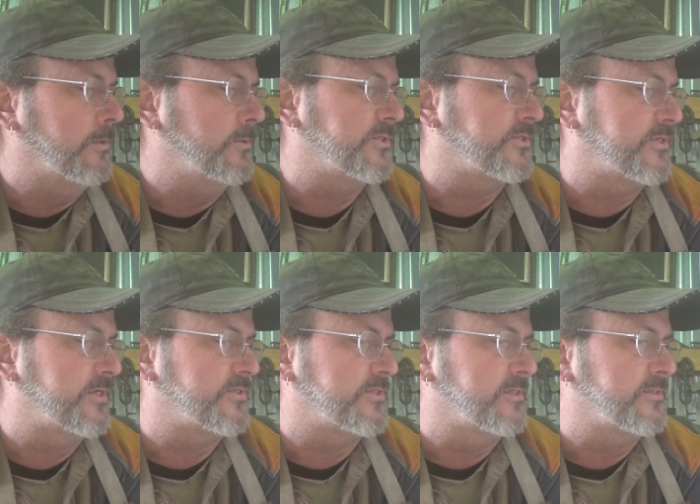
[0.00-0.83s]
whose
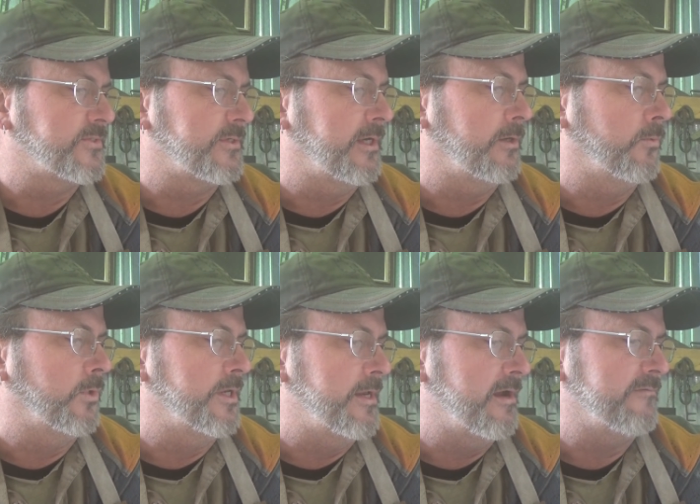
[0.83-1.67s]
assistance it
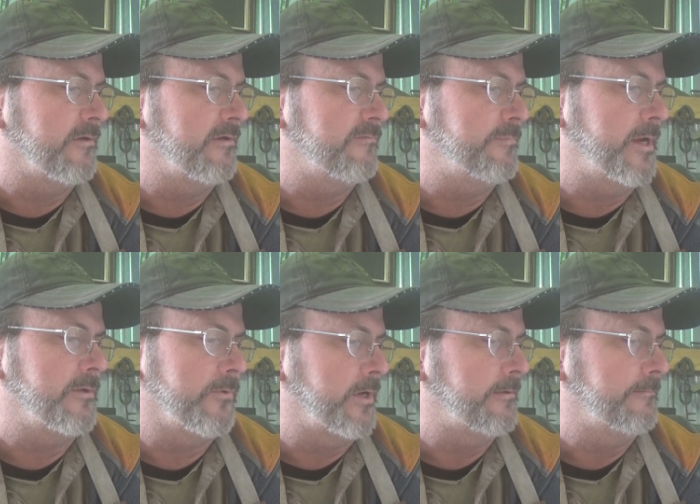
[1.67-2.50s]
would never have been
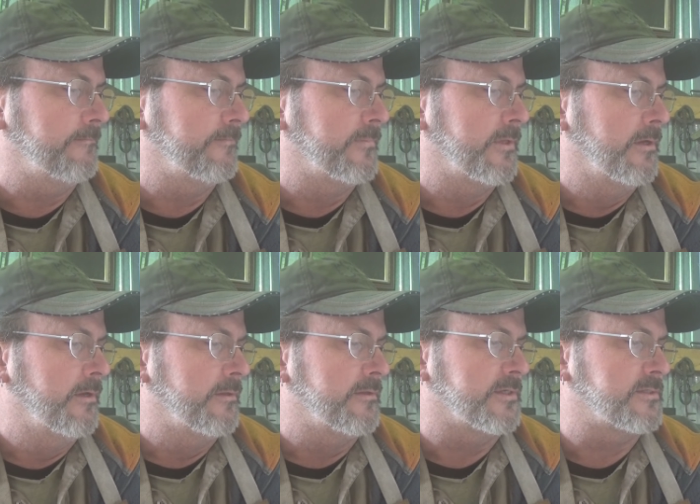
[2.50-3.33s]
written.
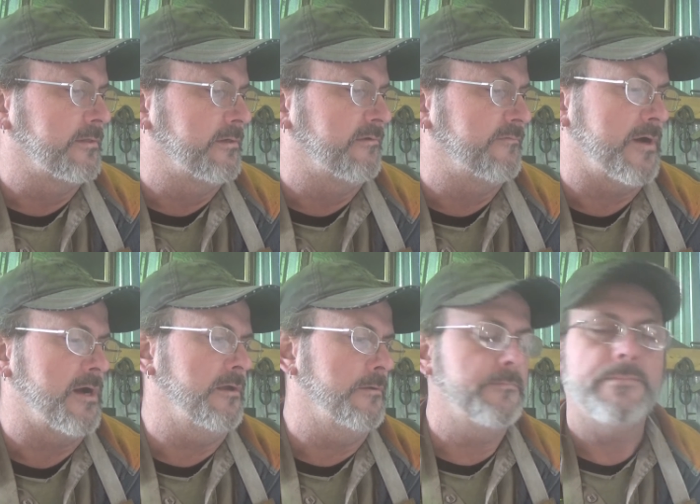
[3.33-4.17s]
This little
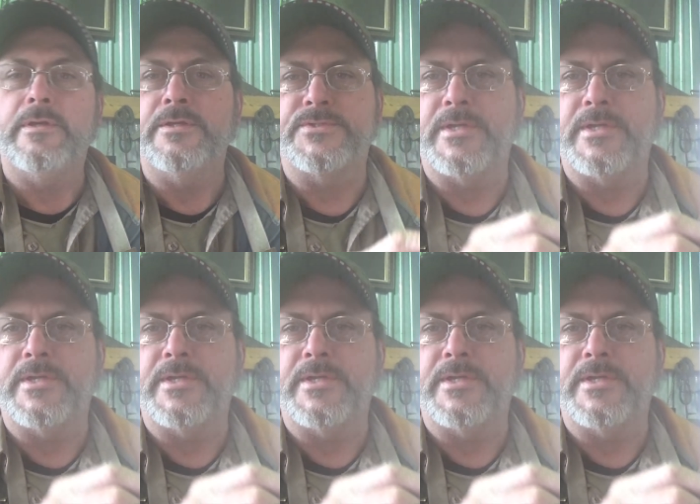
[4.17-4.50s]
volume is